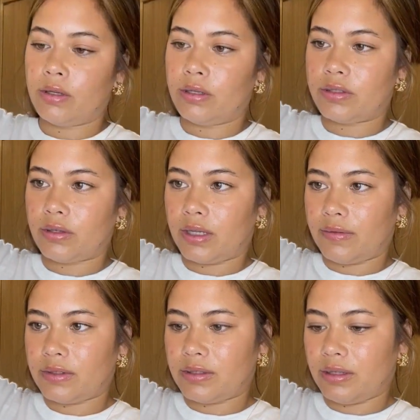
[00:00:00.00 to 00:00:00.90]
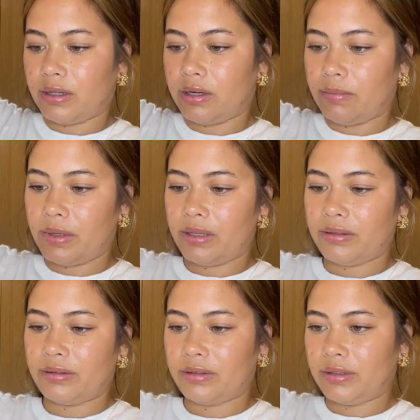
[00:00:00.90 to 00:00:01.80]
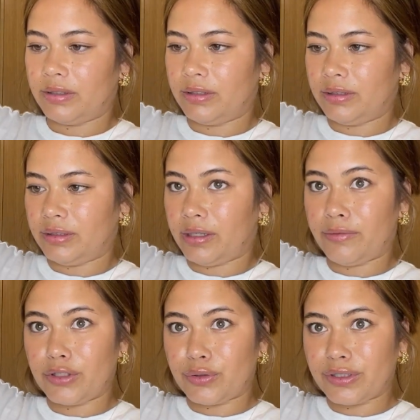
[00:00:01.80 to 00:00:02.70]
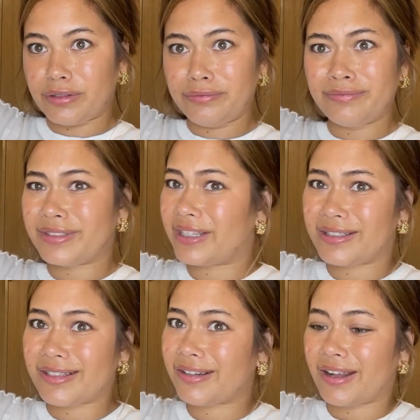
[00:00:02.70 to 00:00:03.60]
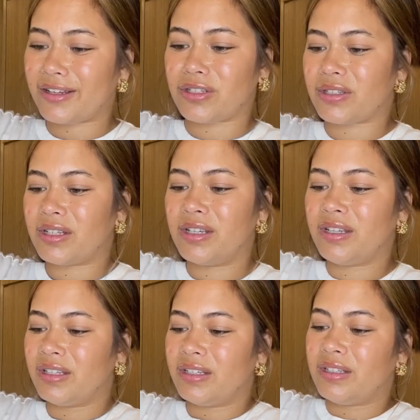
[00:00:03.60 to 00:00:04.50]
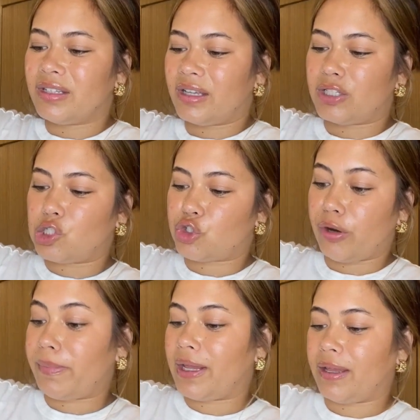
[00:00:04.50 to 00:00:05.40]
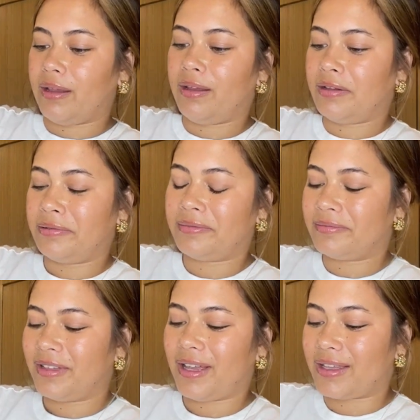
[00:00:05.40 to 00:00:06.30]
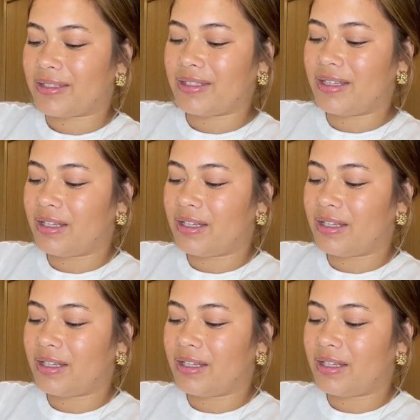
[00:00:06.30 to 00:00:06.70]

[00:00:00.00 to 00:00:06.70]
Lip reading: so it gives a little bit of a drizzle. See, it's still not as drippy as